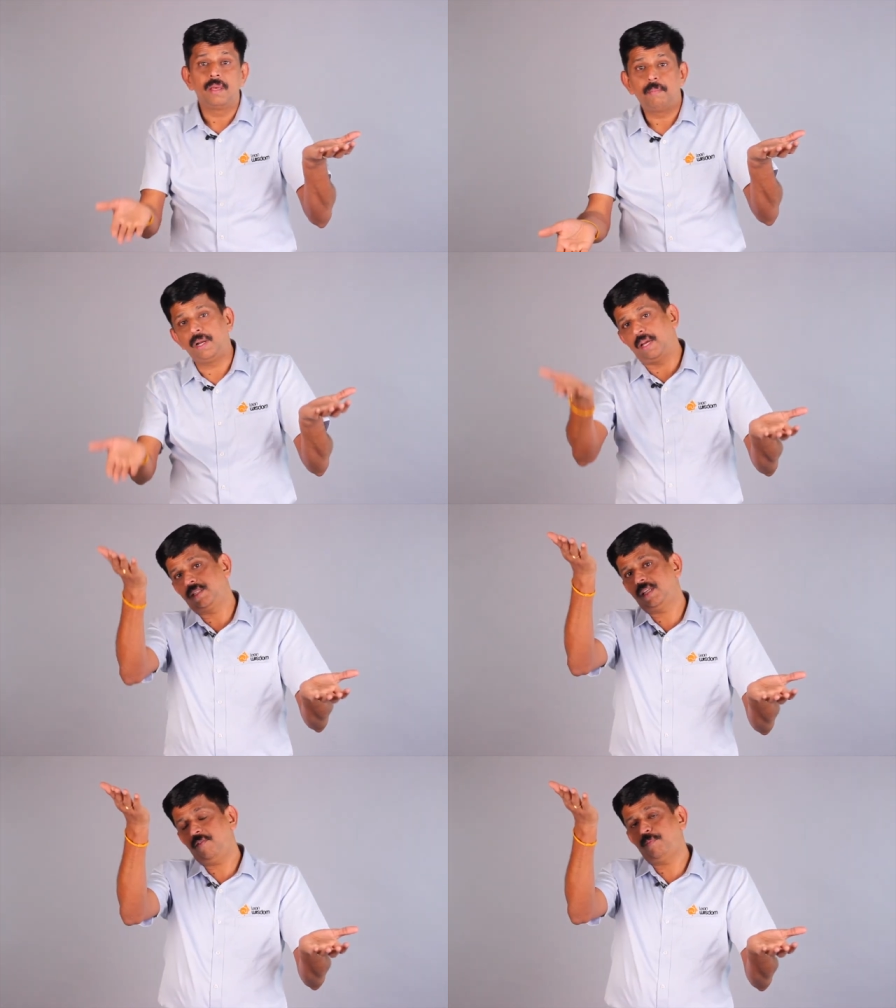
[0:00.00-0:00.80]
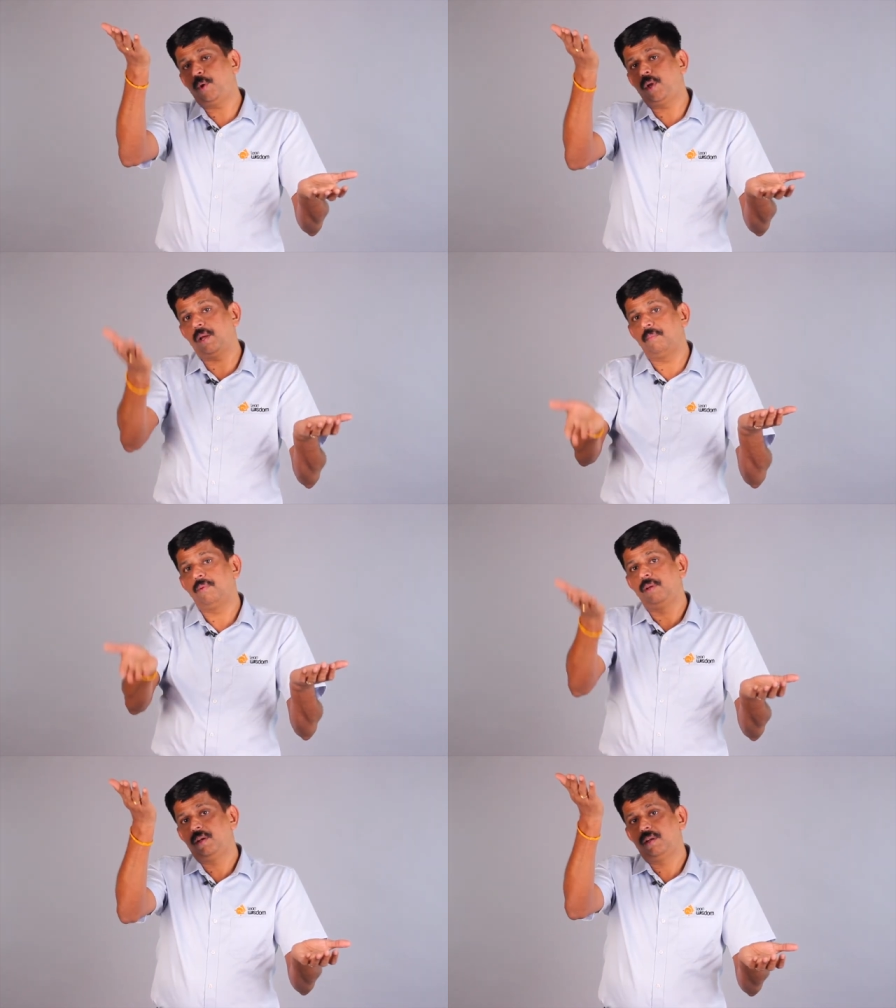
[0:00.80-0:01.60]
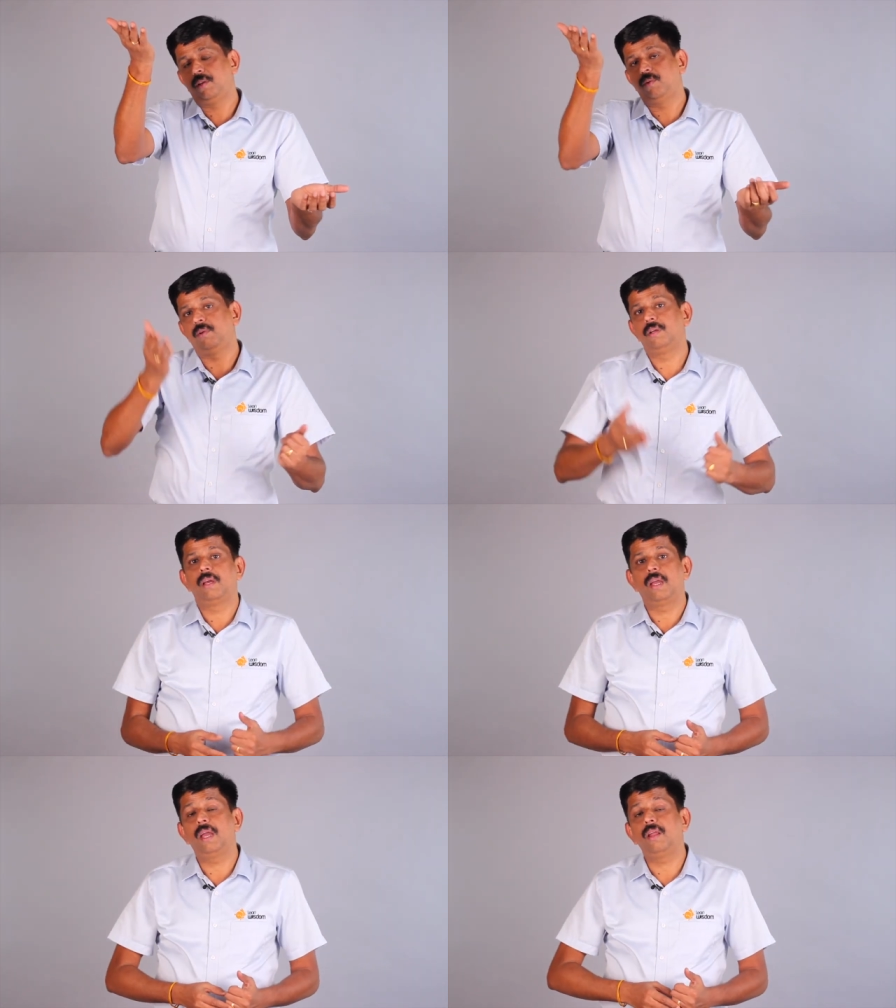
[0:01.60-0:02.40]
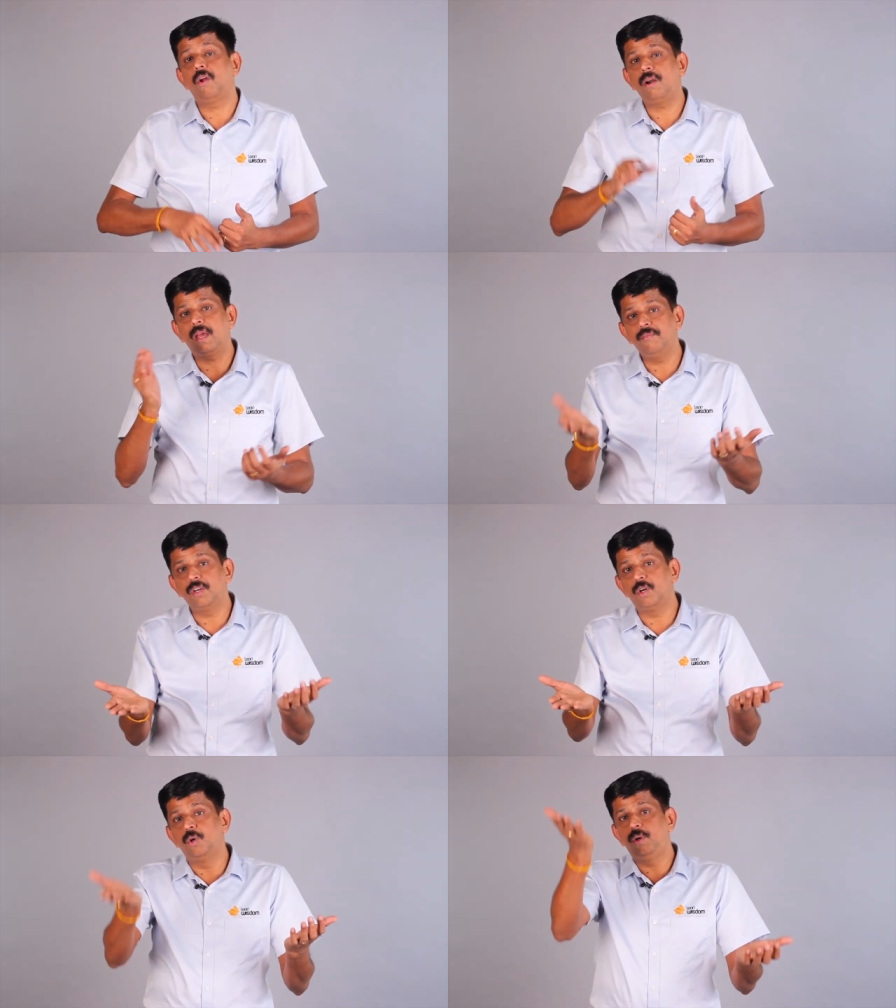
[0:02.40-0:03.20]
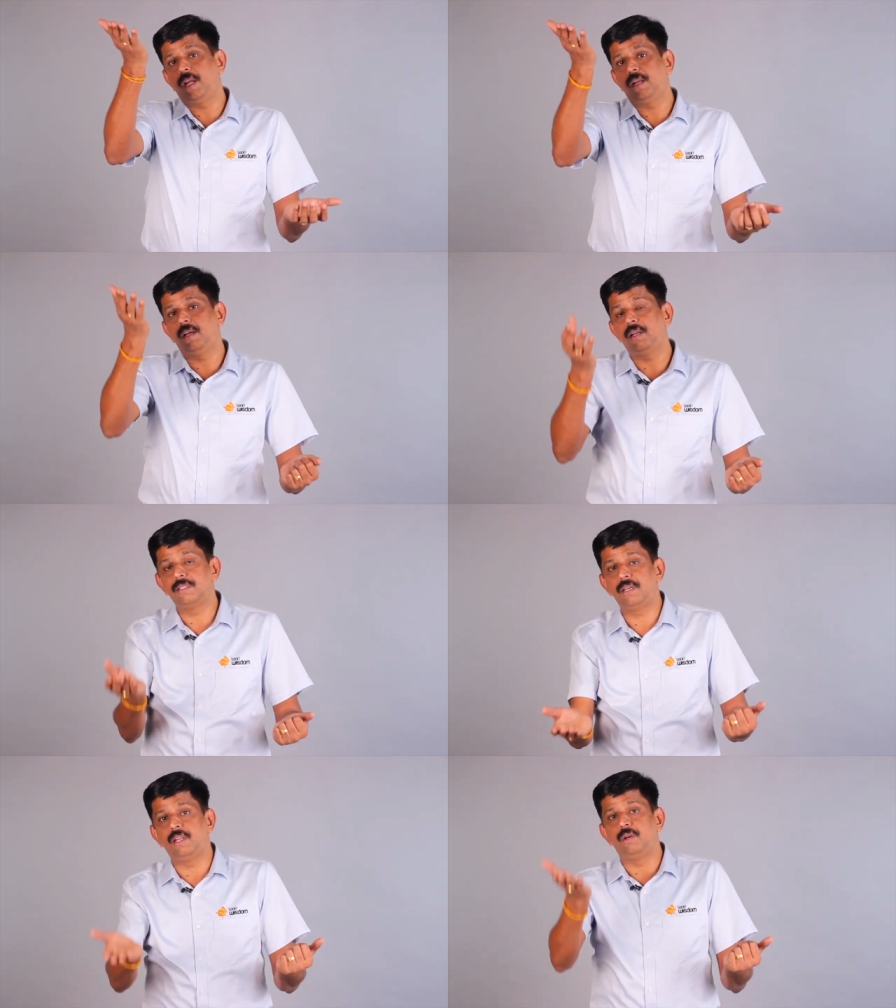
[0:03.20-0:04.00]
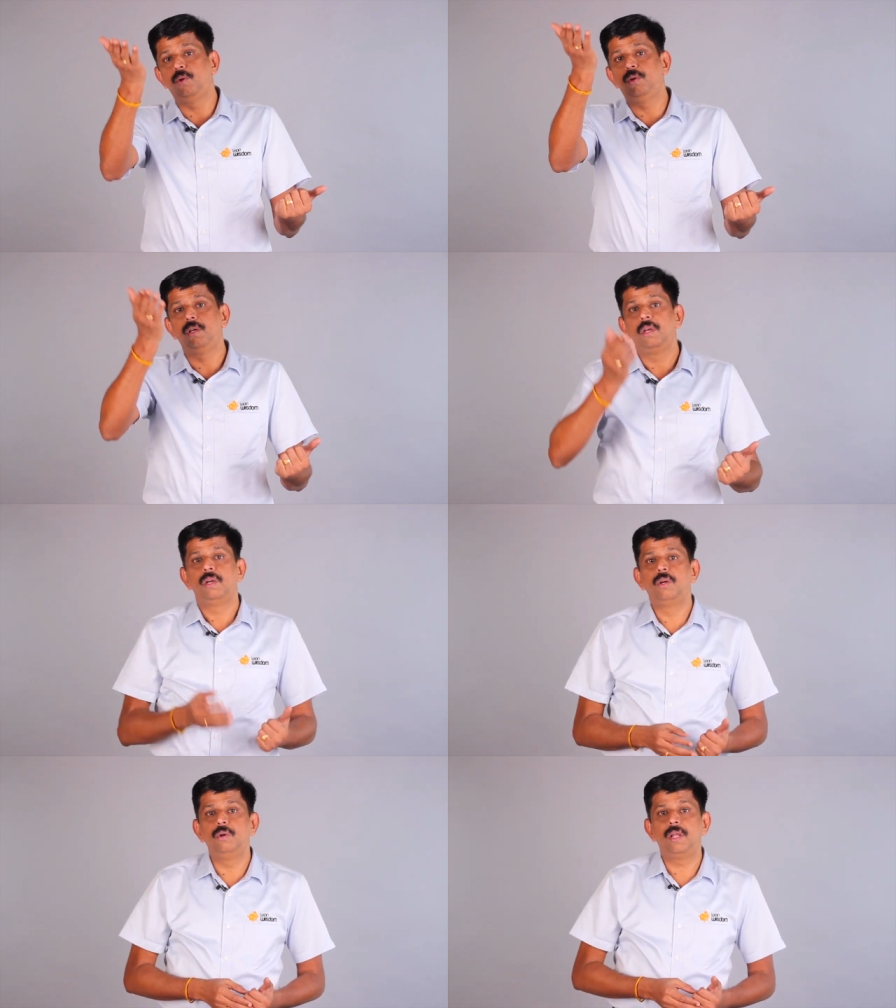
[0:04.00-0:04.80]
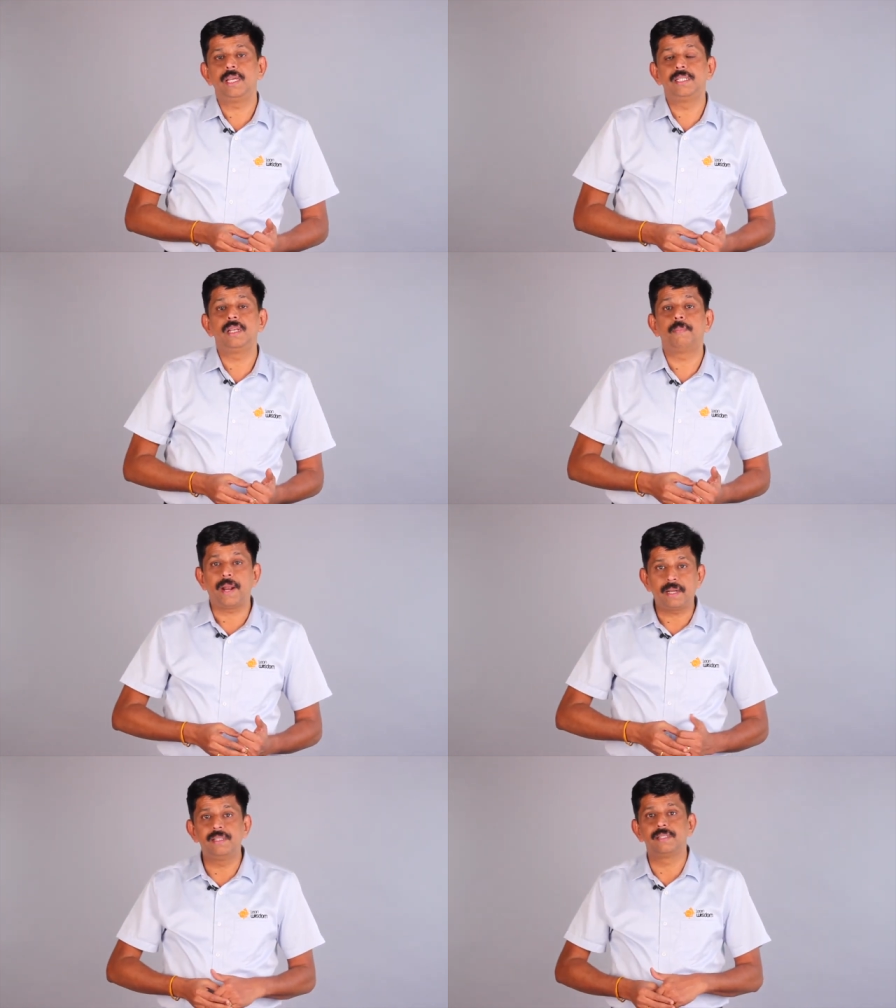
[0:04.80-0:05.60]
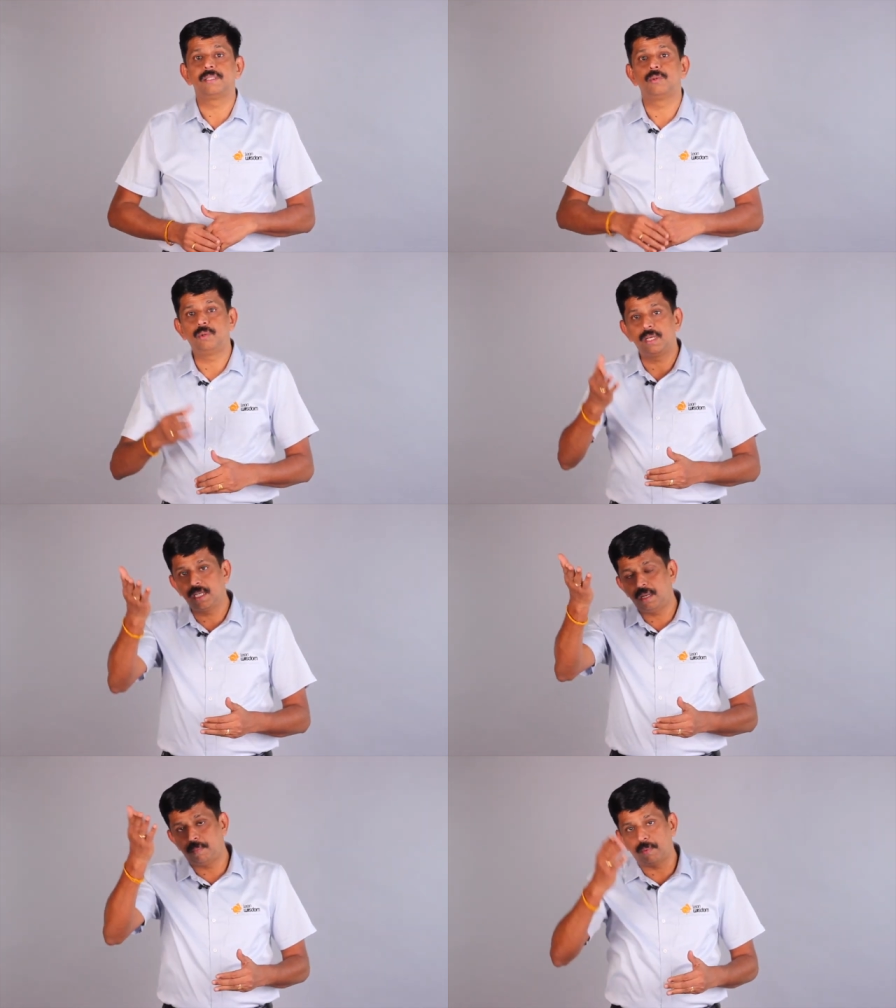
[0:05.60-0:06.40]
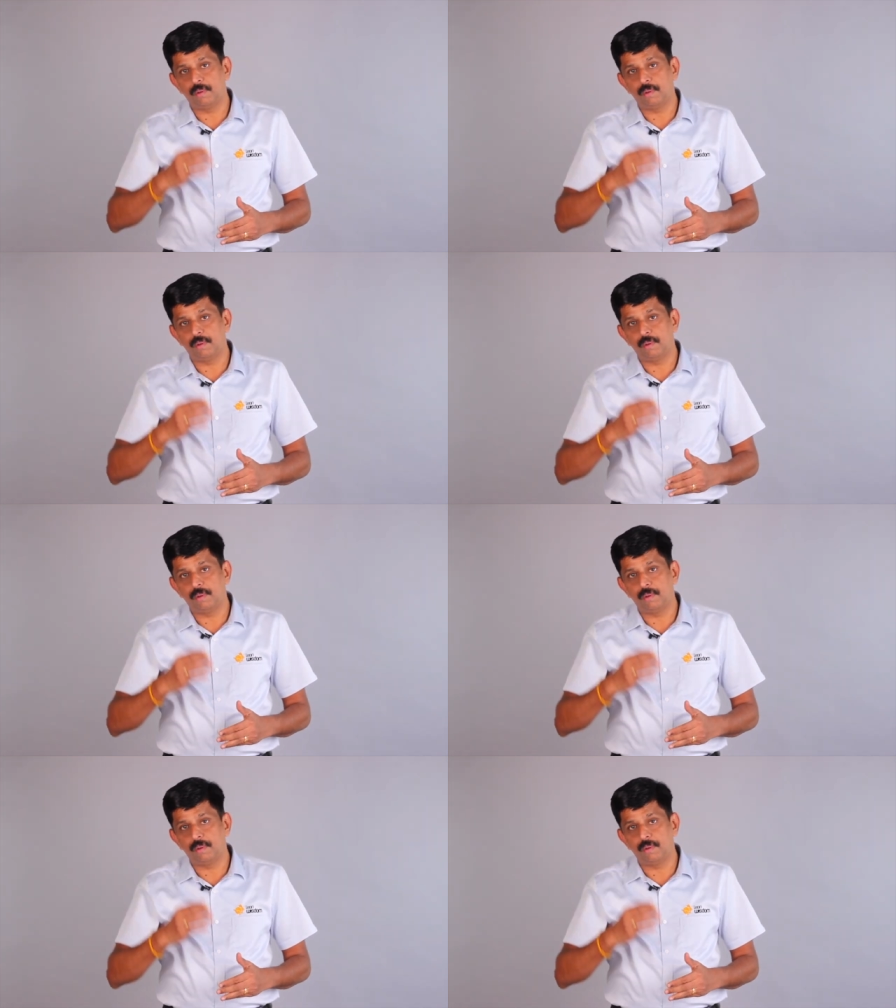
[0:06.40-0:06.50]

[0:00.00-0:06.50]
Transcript: But a safe program, not having a good technical agility, good agile practices, good agile